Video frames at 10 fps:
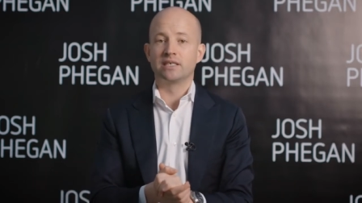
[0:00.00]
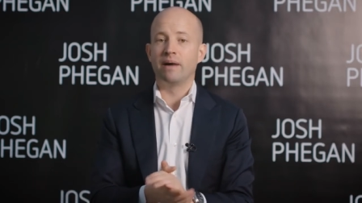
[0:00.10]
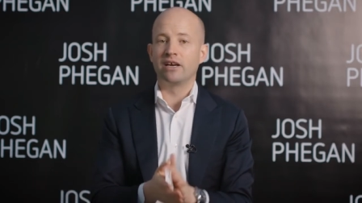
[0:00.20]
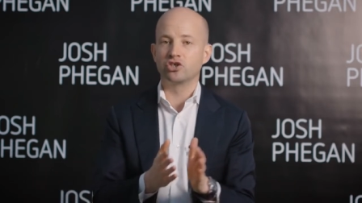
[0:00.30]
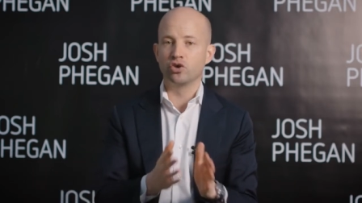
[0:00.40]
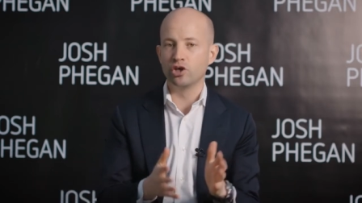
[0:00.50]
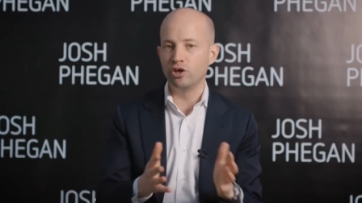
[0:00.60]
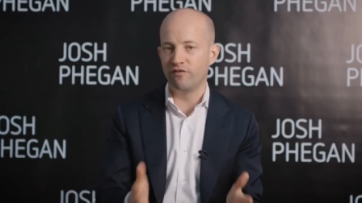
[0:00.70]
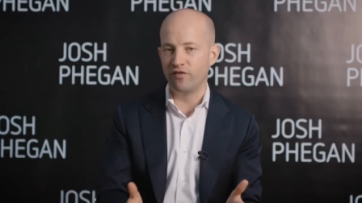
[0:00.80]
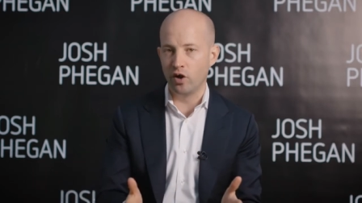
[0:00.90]
to make sure that
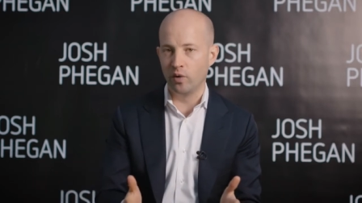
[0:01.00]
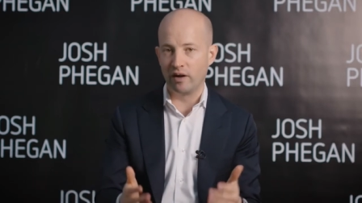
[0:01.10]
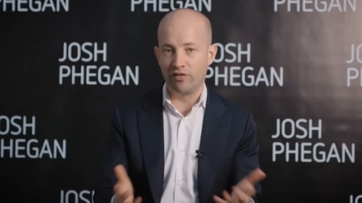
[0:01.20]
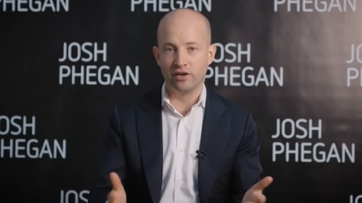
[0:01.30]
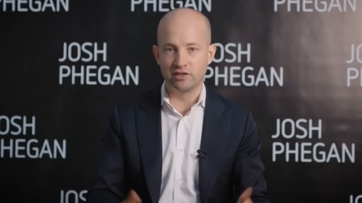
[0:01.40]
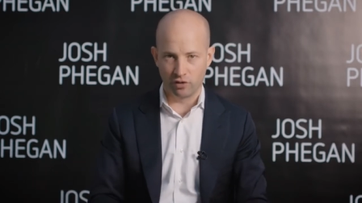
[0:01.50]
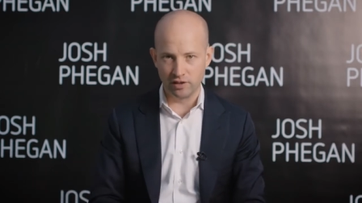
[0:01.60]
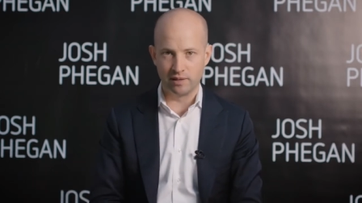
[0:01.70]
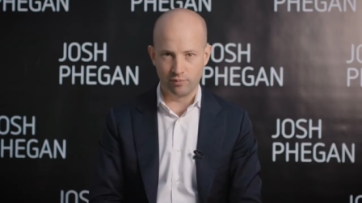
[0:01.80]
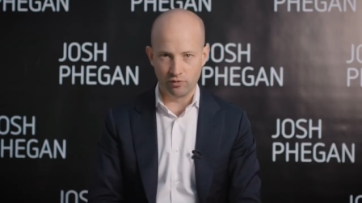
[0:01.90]
you're following those very
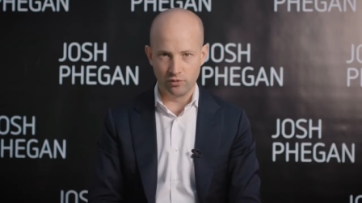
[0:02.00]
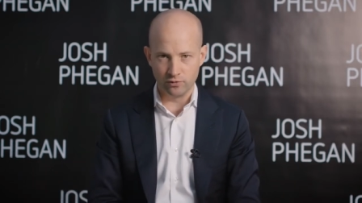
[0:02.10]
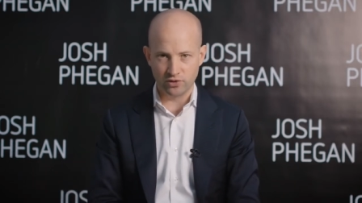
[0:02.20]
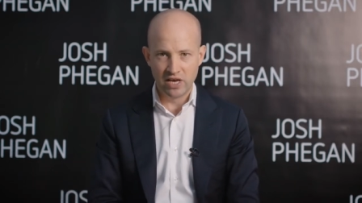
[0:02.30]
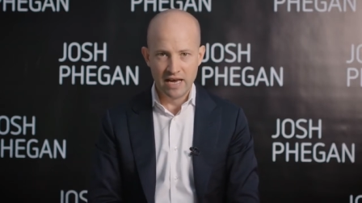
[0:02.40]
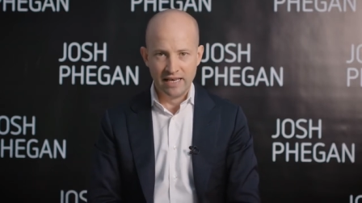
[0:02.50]
simple rules.